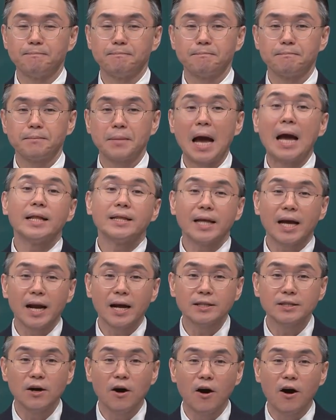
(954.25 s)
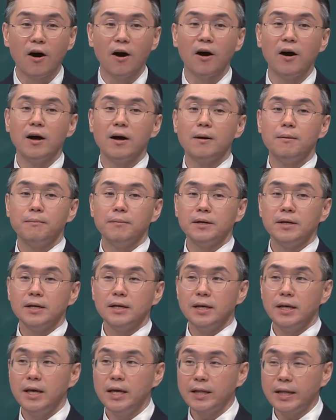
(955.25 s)
If CT is taken
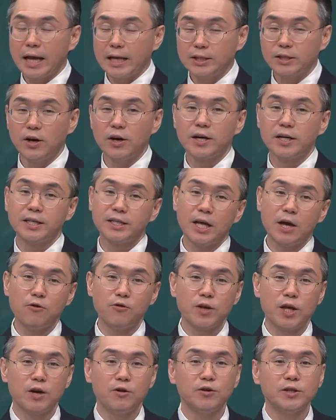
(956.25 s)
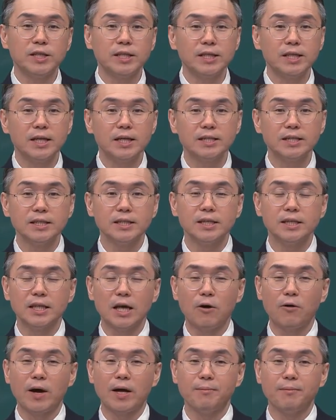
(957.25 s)
as is, on CT,
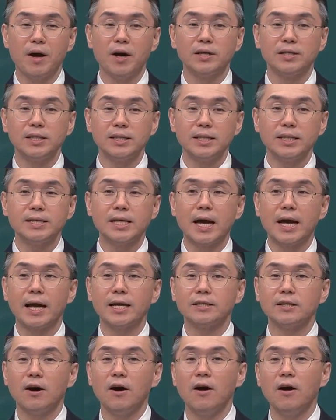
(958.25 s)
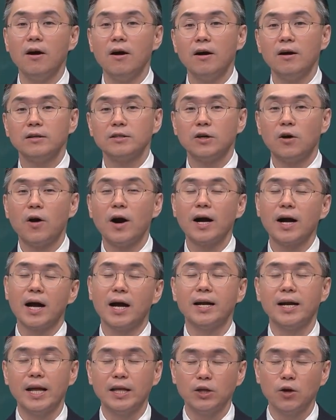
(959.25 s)
it'll be difficult to find the
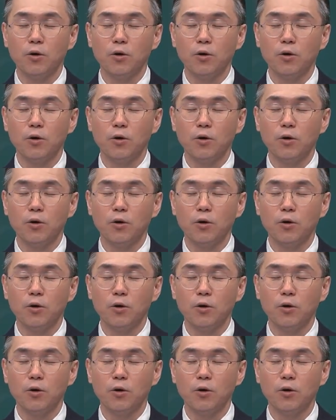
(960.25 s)
accurate